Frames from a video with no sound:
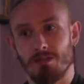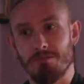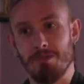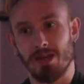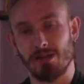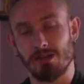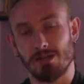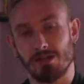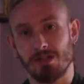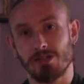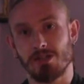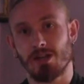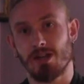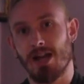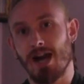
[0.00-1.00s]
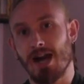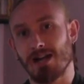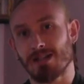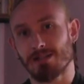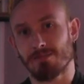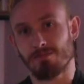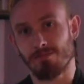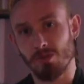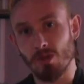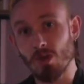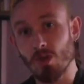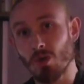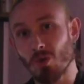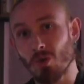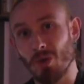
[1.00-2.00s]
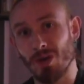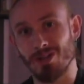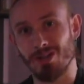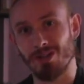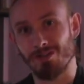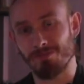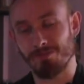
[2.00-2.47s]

make a decision and act quickly.